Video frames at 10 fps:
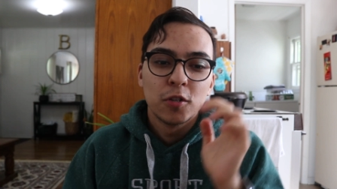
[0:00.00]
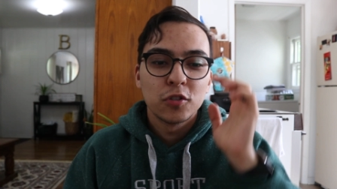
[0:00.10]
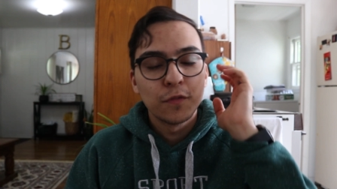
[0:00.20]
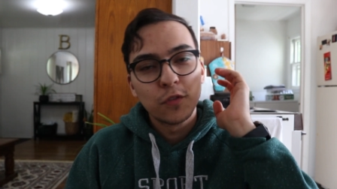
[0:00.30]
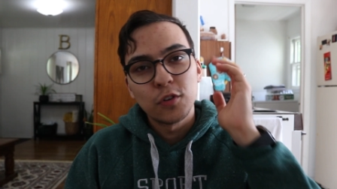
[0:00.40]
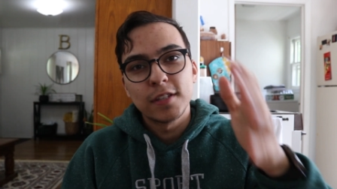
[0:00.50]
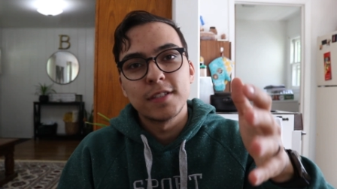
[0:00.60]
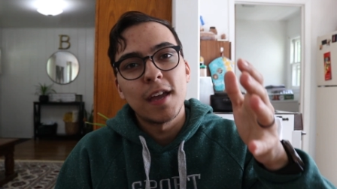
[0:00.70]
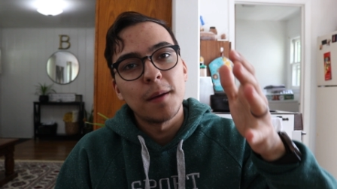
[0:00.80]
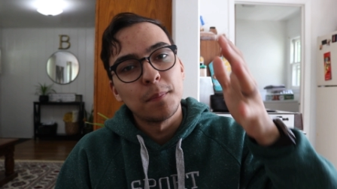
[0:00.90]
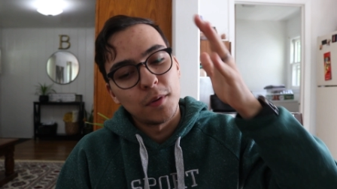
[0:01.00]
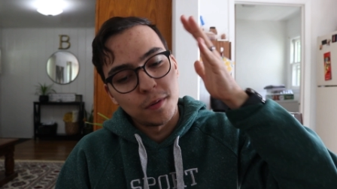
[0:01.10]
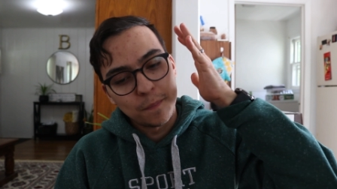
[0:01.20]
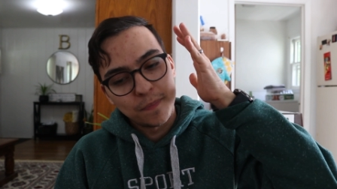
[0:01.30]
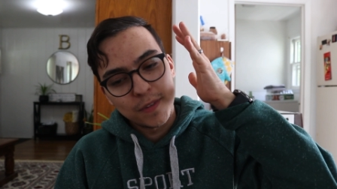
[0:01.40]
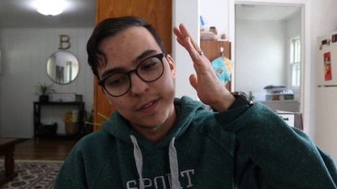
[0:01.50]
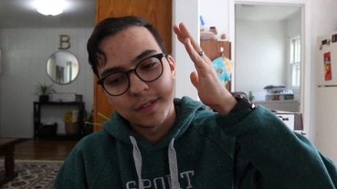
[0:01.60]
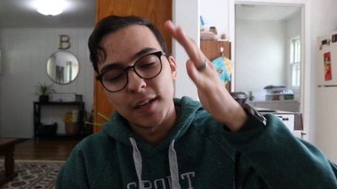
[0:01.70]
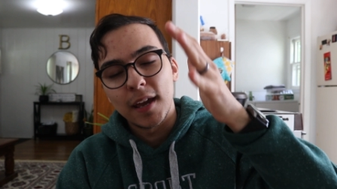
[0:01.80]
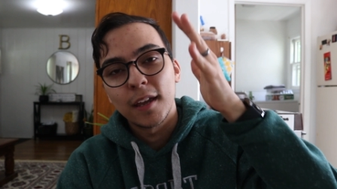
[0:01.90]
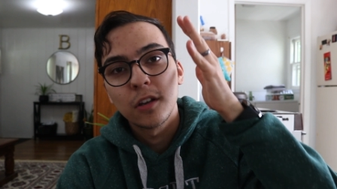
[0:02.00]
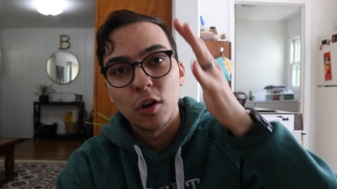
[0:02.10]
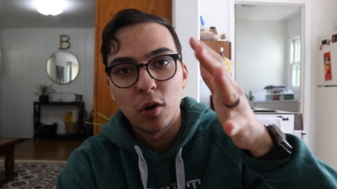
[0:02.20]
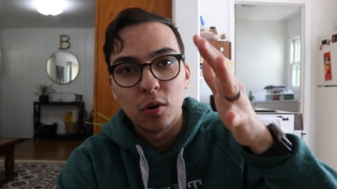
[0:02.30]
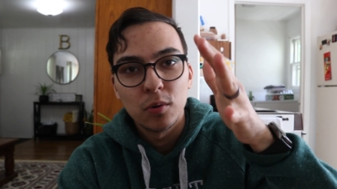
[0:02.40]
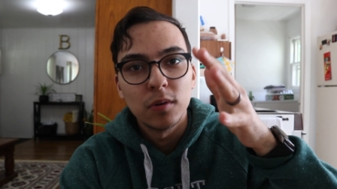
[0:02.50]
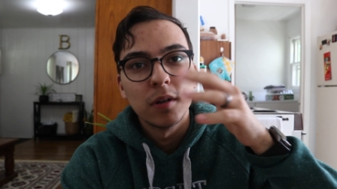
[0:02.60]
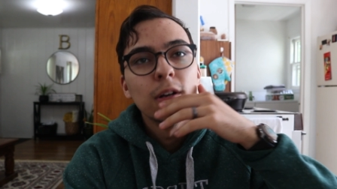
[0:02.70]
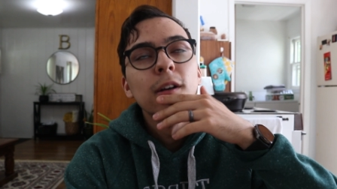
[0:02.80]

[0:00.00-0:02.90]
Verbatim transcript: So, for example, uh, Dan Koe,